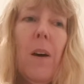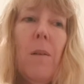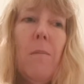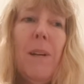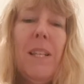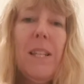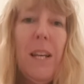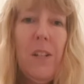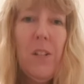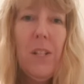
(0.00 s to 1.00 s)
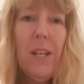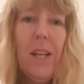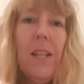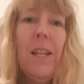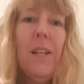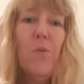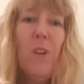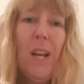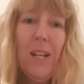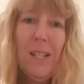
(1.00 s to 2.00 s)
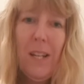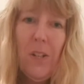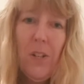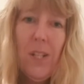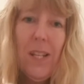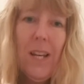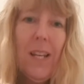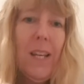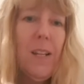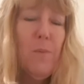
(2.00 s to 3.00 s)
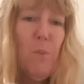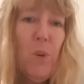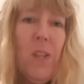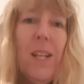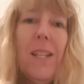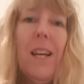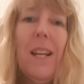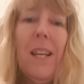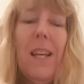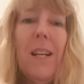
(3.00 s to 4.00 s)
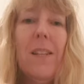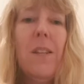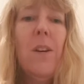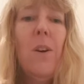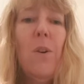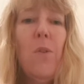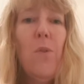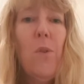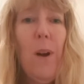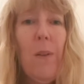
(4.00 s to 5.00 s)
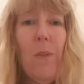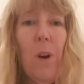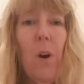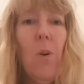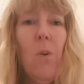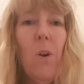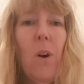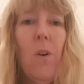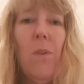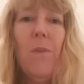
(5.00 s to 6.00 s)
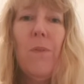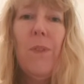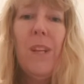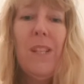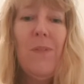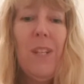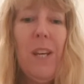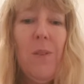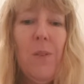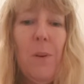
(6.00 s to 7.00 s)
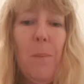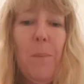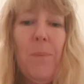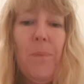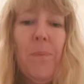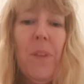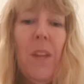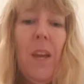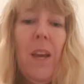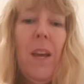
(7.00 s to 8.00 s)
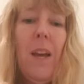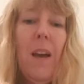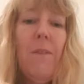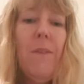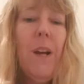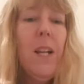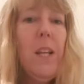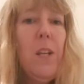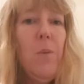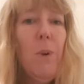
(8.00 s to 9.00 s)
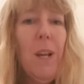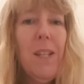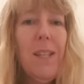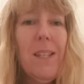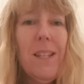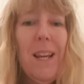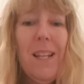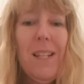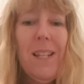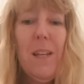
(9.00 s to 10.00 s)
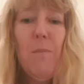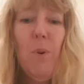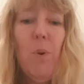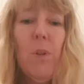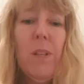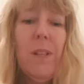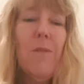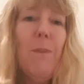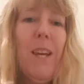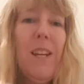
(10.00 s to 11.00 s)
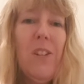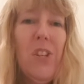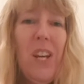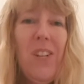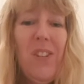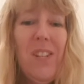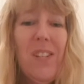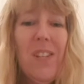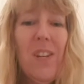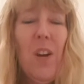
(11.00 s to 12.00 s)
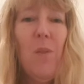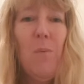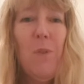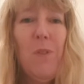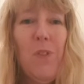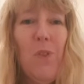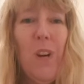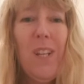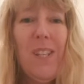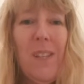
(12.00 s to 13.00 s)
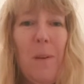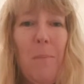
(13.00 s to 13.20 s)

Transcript: meditation techniques, relaxation techniques, breathing techniques throughout the whole of these videos. And finally, you will understand the importance of making changes to cope with stress.